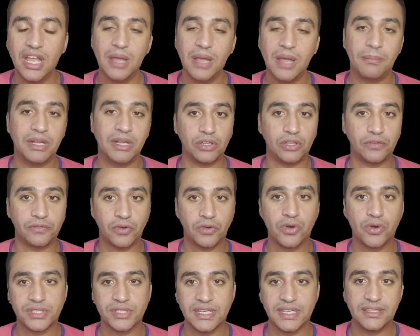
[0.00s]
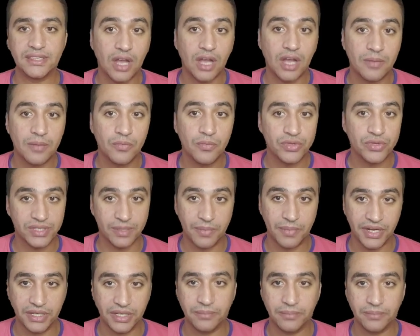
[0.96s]
but of course it comes with
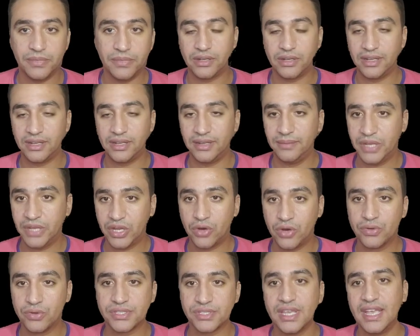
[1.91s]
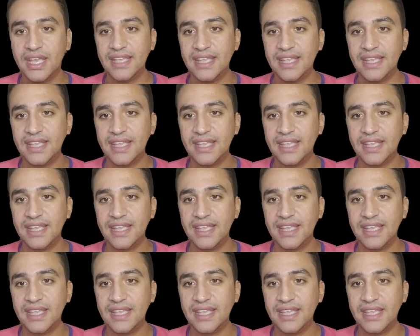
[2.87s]
money because